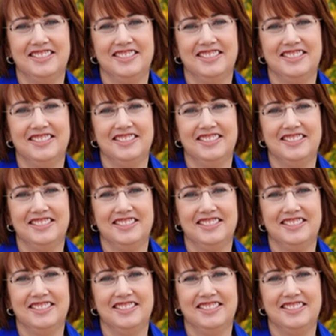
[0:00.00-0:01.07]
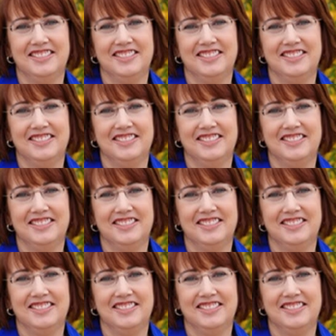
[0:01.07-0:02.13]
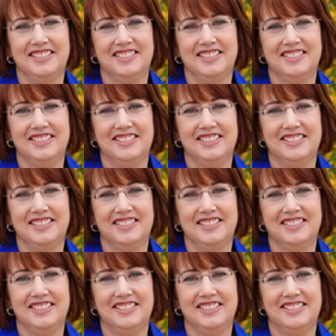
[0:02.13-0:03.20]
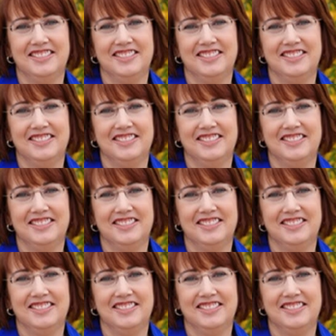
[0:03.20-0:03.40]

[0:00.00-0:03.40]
(no lip movement)